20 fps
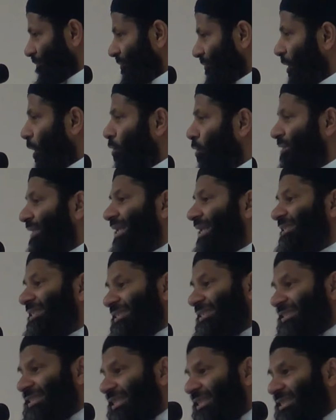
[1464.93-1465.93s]
Those that had
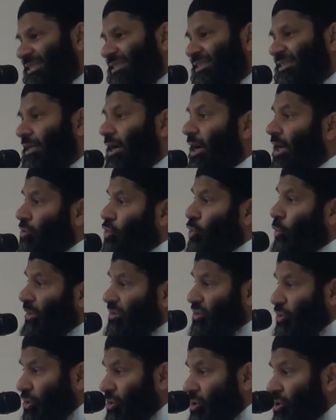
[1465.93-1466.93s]
diseases in the heart who
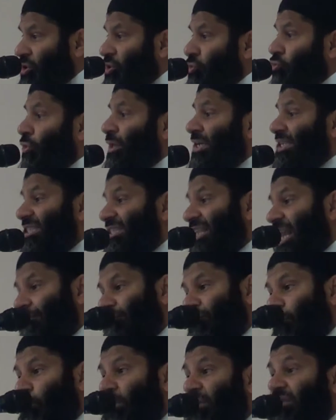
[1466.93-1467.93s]
wanted to destroy Islam
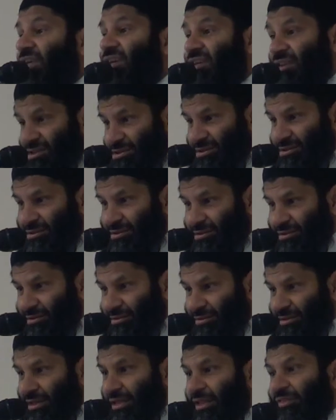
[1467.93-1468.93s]
from within.
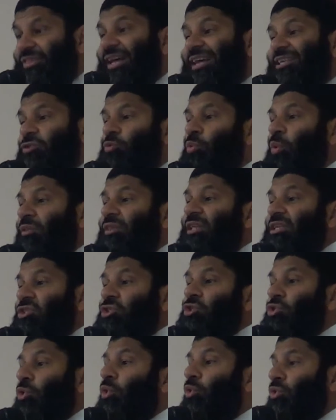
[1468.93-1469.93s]
That's where the
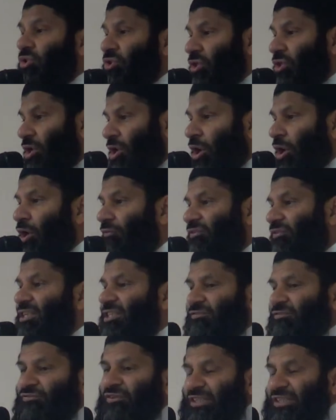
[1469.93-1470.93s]
source of
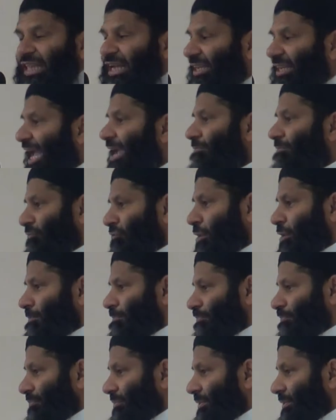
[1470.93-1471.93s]
this fitna came from.